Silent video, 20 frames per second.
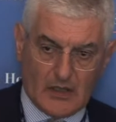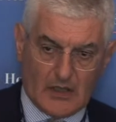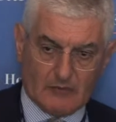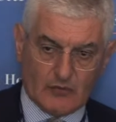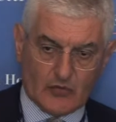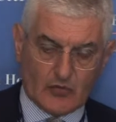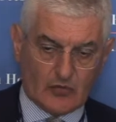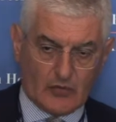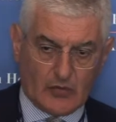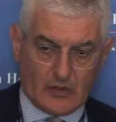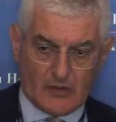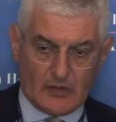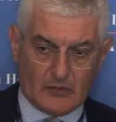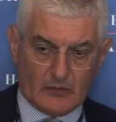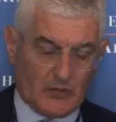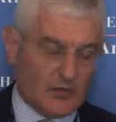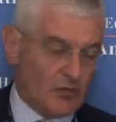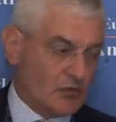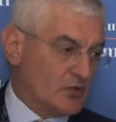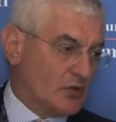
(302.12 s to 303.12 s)
I'm sure
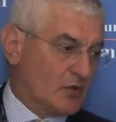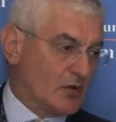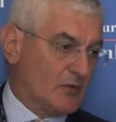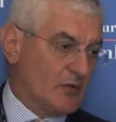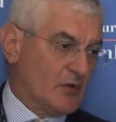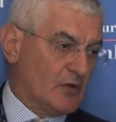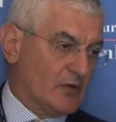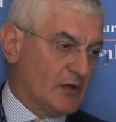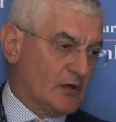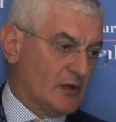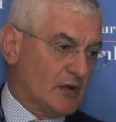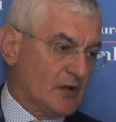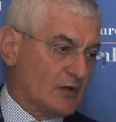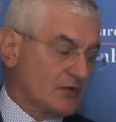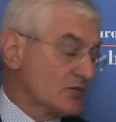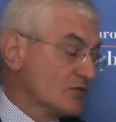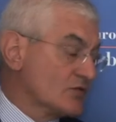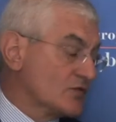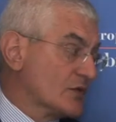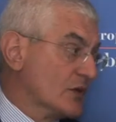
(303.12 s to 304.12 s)
that when you talk about the gas
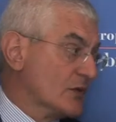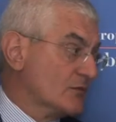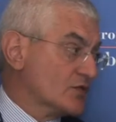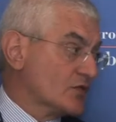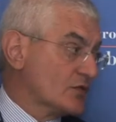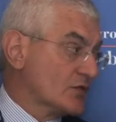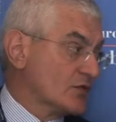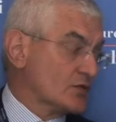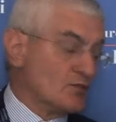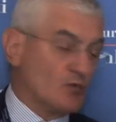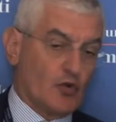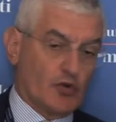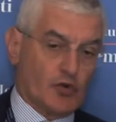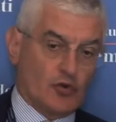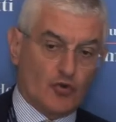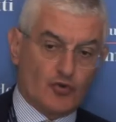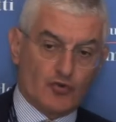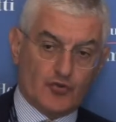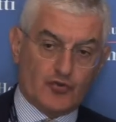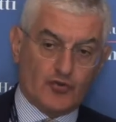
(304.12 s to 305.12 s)
consumption, it's more the
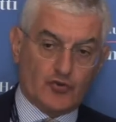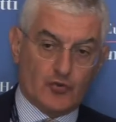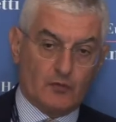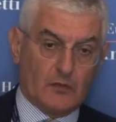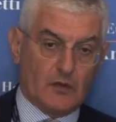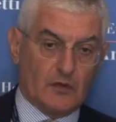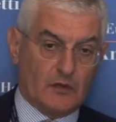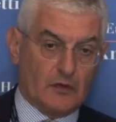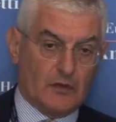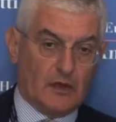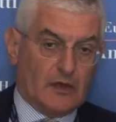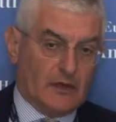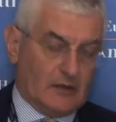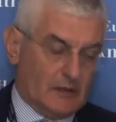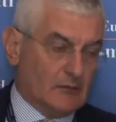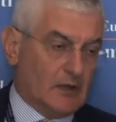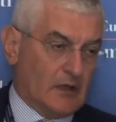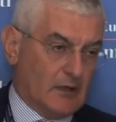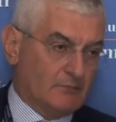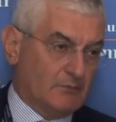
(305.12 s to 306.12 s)
consumer, and
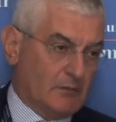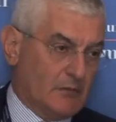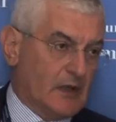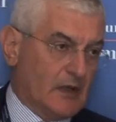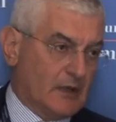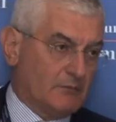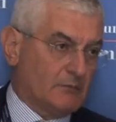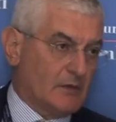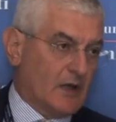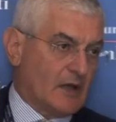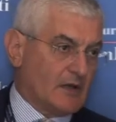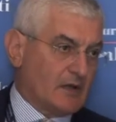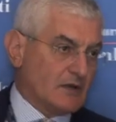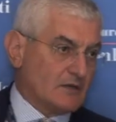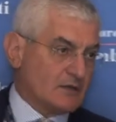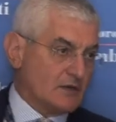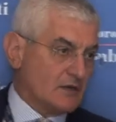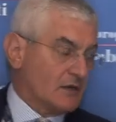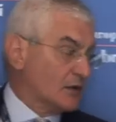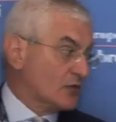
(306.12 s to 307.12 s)
I can
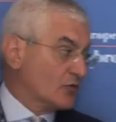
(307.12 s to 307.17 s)
see that